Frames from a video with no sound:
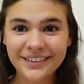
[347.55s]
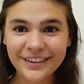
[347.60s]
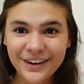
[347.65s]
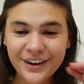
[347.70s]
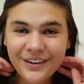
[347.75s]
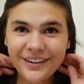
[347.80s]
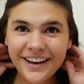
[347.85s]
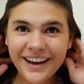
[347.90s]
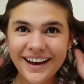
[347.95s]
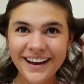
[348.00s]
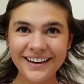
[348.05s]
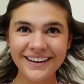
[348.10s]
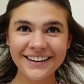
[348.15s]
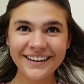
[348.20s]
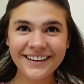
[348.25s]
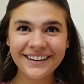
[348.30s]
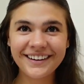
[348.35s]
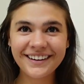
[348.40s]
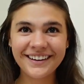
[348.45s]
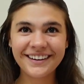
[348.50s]

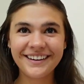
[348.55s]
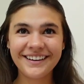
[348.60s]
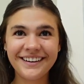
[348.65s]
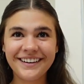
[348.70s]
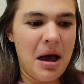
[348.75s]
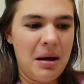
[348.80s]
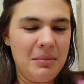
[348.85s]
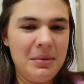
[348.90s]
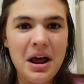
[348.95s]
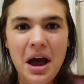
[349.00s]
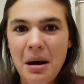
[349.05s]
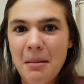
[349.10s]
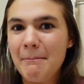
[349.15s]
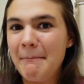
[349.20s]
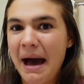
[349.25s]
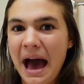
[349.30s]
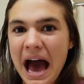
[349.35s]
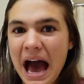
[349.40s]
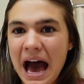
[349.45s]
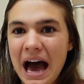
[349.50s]
Okay. I'm not
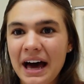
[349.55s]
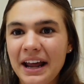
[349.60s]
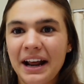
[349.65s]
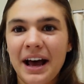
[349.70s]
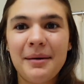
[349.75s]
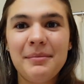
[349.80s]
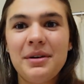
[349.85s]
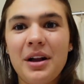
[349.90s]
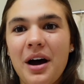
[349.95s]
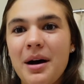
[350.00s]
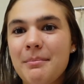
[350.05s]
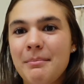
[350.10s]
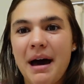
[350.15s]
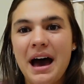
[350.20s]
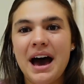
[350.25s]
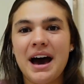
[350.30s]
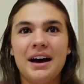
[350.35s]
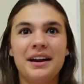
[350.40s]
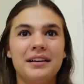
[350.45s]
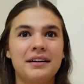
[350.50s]
mad. I'm not
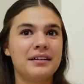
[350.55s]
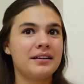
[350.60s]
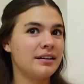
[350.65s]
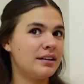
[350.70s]
mad.